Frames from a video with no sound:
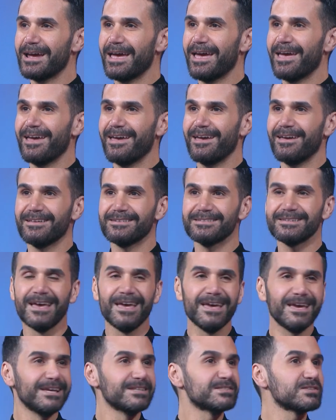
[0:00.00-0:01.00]
and
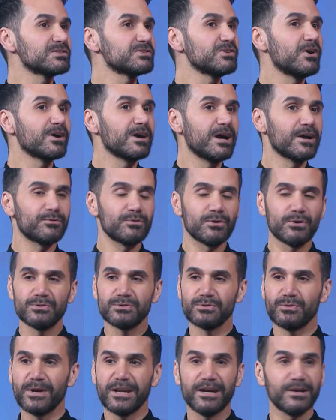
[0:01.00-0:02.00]
it's a song I
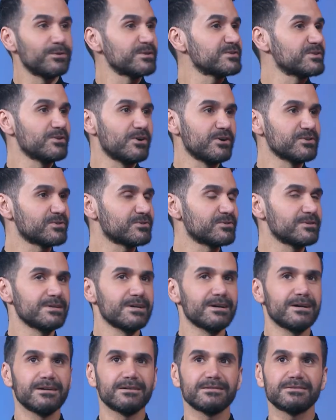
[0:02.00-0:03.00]
wrote when I was in
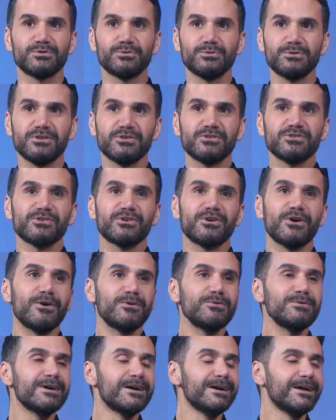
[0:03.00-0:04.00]
Austria 2 years
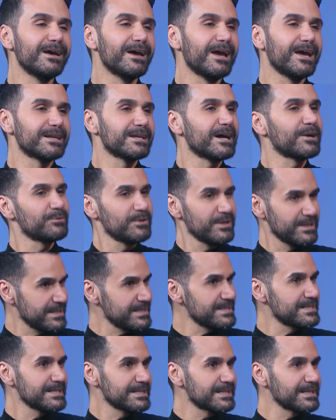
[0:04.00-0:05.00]
ago, and I
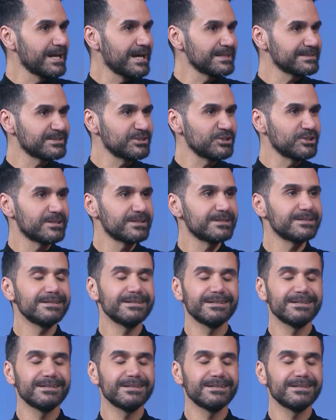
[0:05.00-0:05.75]
released it last year.